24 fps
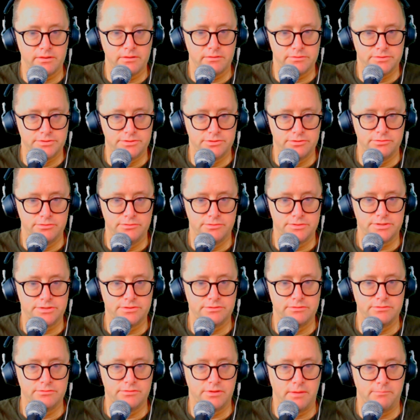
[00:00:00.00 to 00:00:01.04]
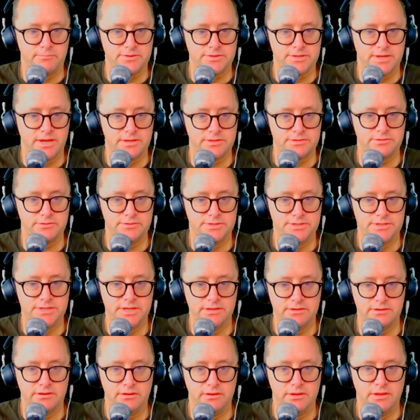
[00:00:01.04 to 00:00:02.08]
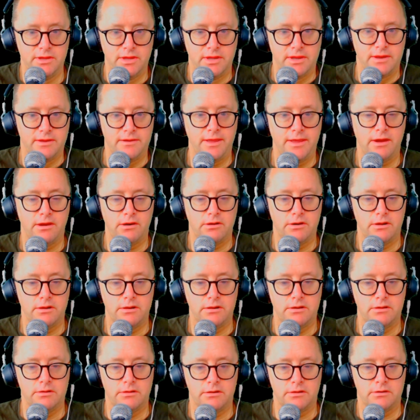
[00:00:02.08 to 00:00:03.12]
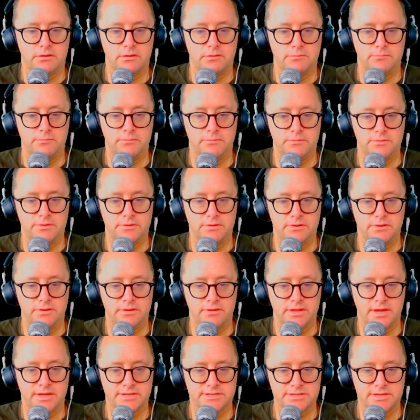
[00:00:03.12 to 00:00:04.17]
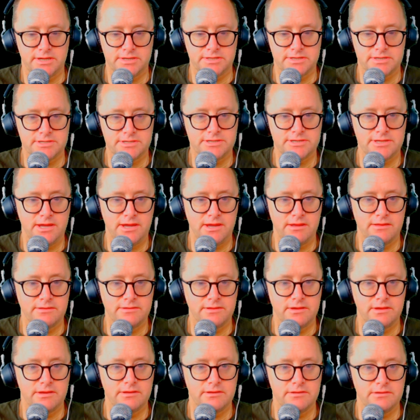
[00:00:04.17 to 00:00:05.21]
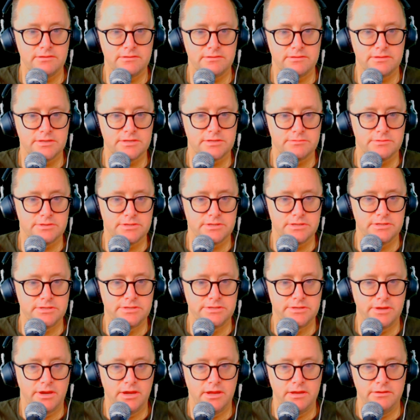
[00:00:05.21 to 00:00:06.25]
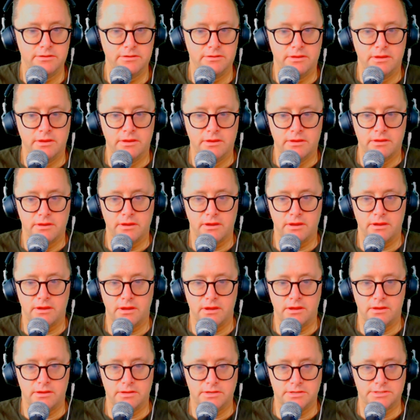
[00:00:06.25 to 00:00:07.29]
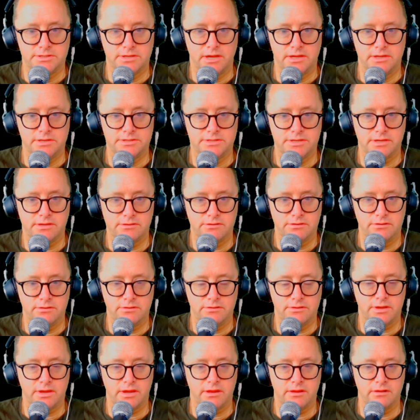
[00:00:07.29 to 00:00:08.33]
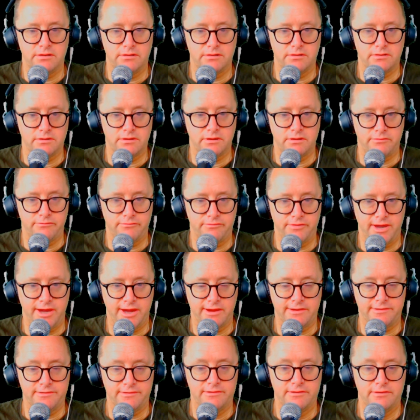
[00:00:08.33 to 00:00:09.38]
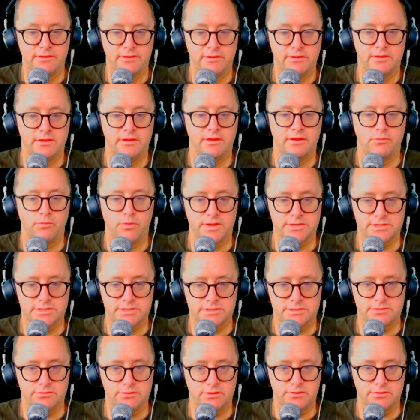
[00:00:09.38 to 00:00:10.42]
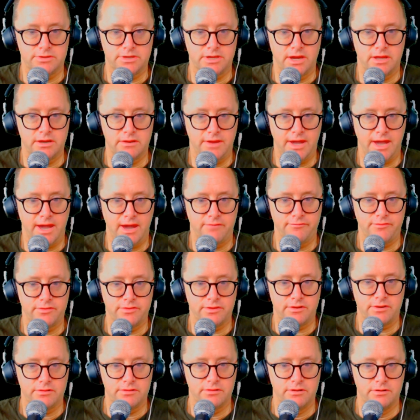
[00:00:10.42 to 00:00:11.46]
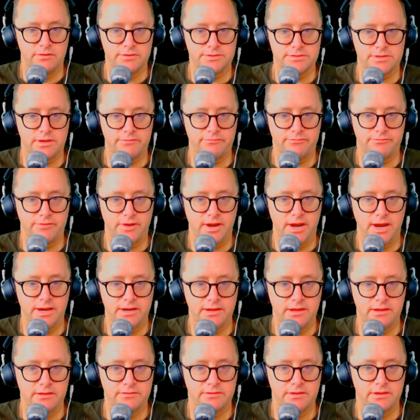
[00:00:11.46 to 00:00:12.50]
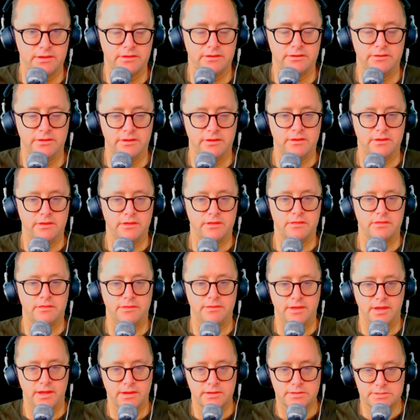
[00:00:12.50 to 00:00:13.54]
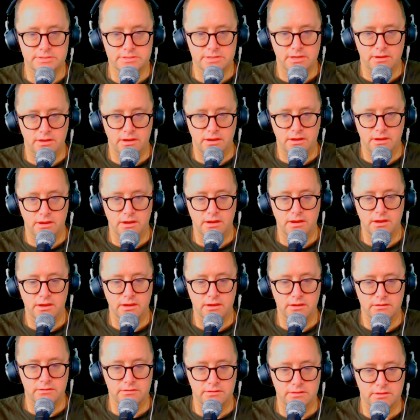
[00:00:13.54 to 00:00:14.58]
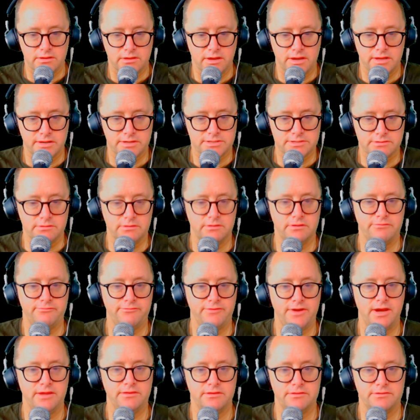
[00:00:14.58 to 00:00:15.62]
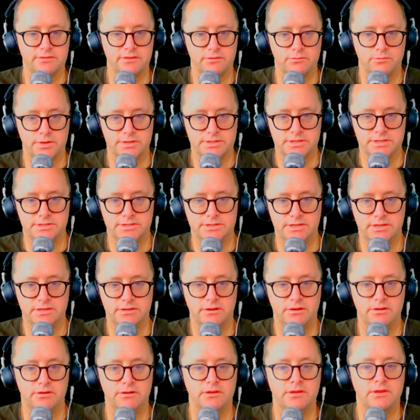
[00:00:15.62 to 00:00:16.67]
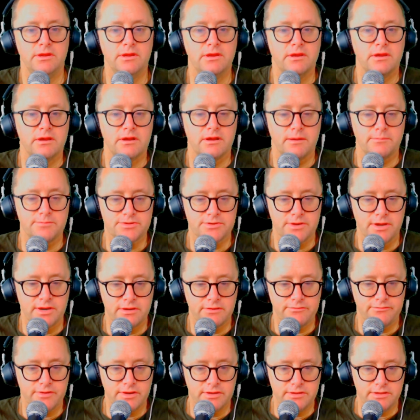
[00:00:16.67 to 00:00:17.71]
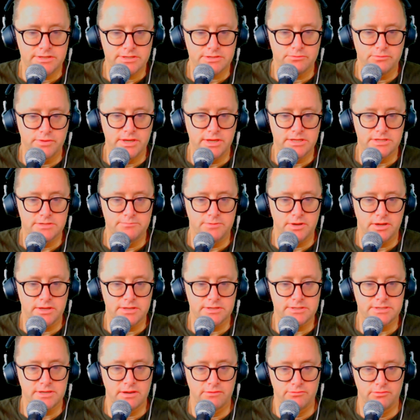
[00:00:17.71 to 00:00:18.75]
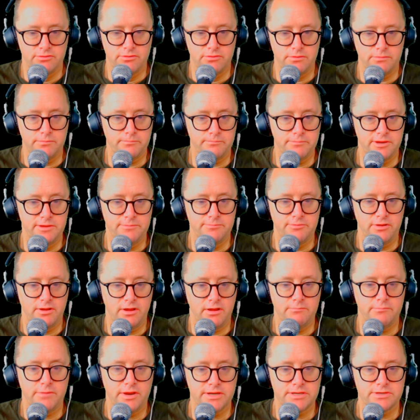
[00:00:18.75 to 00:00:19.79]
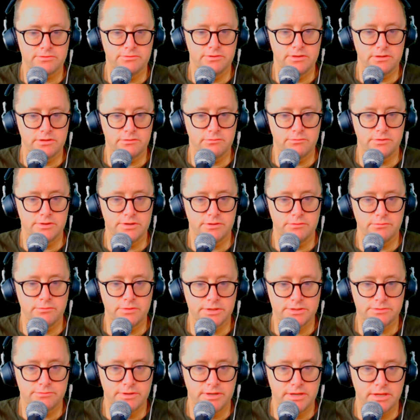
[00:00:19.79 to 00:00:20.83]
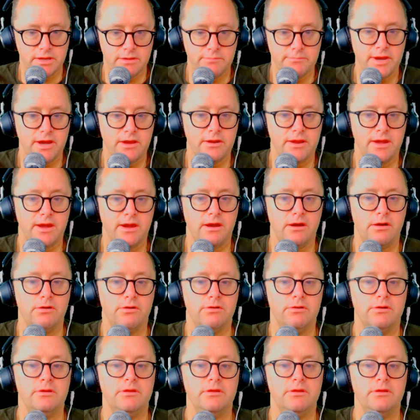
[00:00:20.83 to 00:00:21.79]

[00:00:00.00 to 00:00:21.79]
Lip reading: due to a potential deal. Now, that's not to say that this was a done deal. And in fact, it wasn't until kind of after the close on Friday that things kind of solidified that there was a deal. I'm trying to find the tweets, but several people on my Twitter were tweeting about how